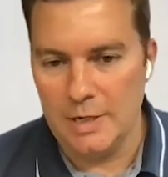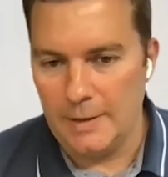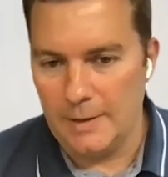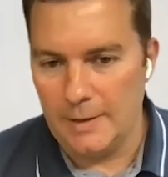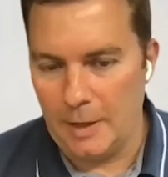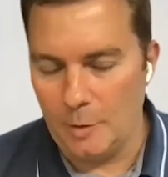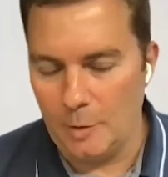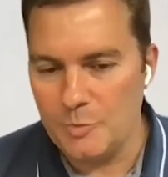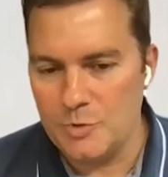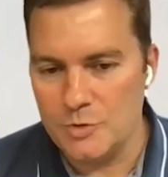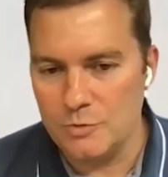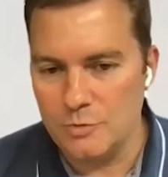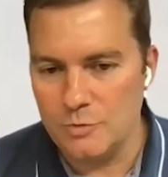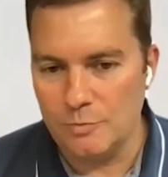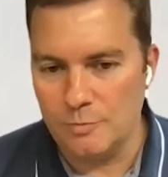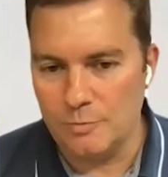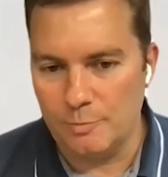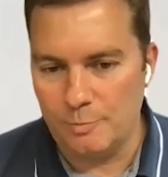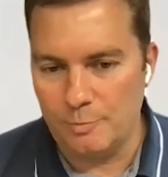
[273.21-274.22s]
help
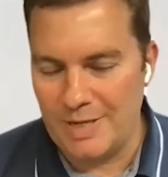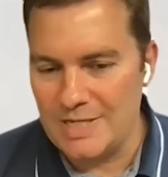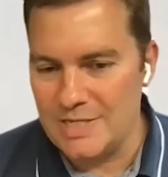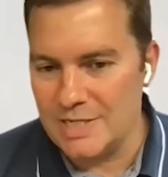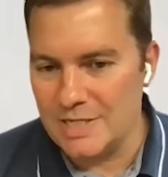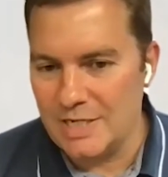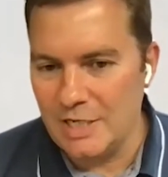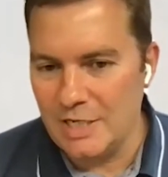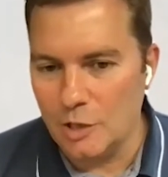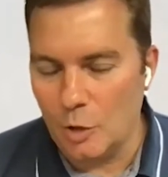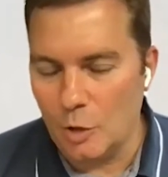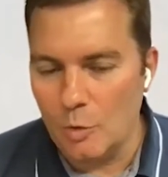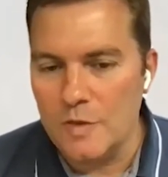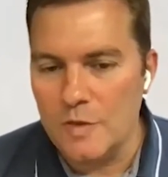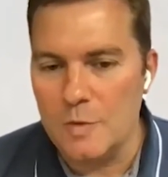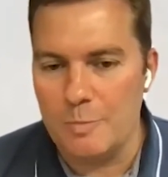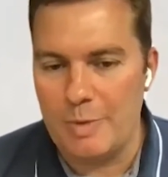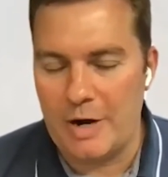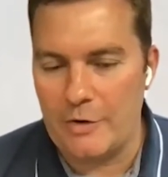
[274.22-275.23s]
to basically lower
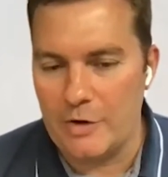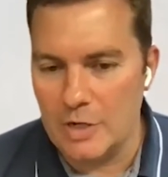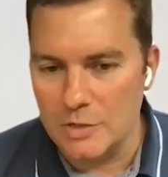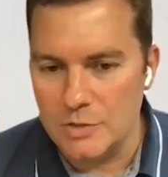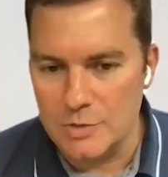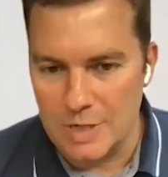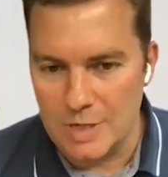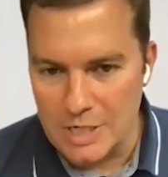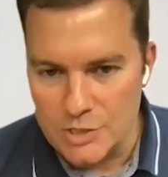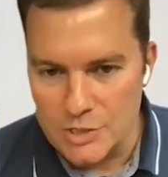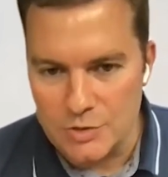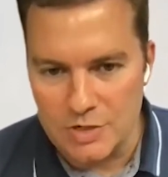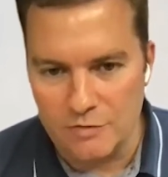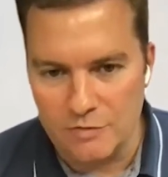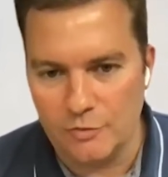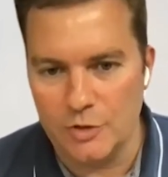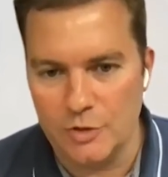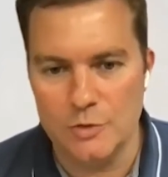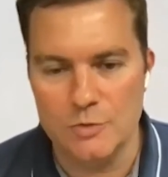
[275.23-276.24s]
the barrier to entry
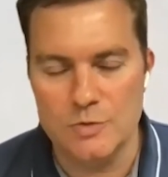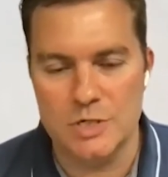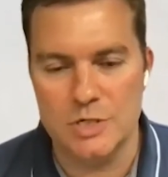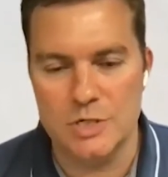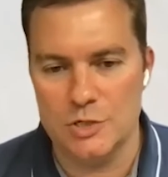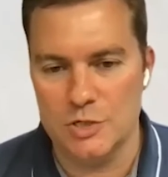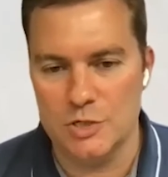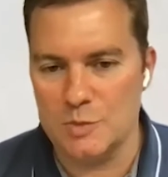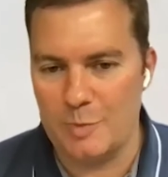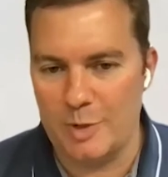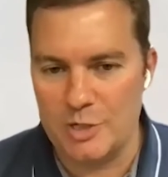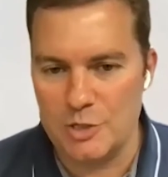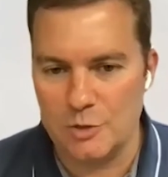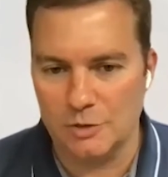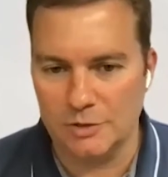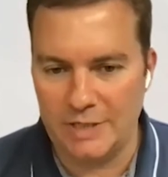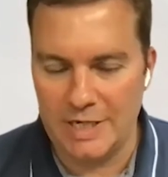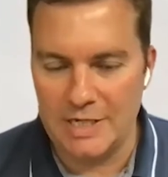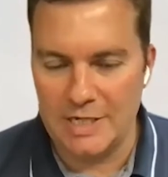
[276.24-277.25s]
for using
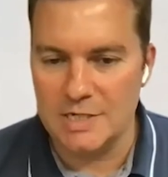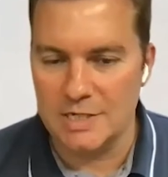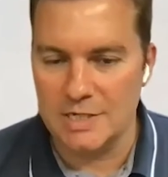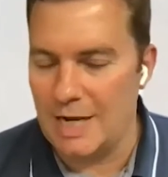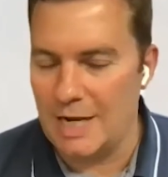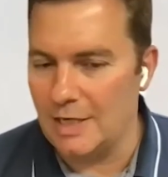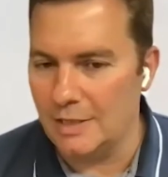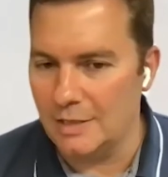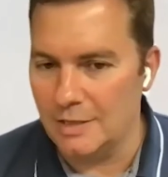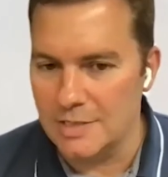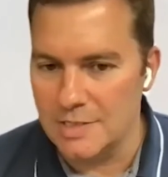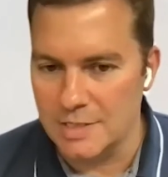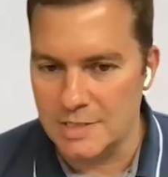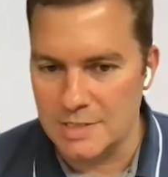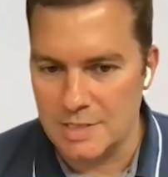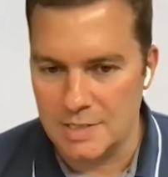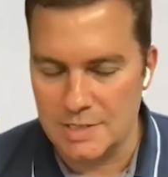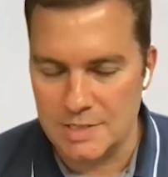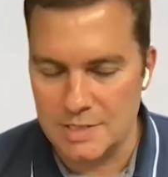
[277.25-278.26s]
geospatial data and
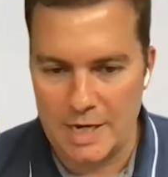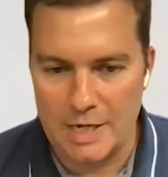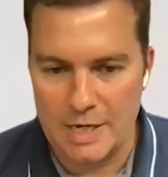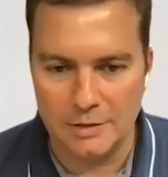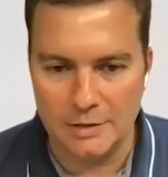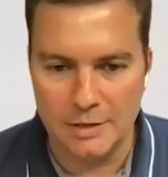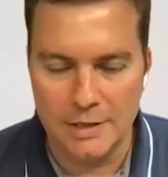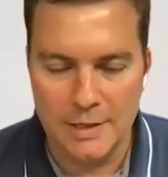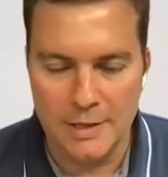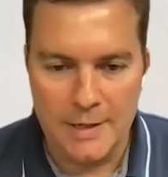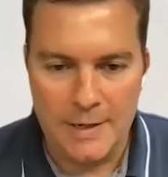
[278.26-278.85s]
analytics at scale.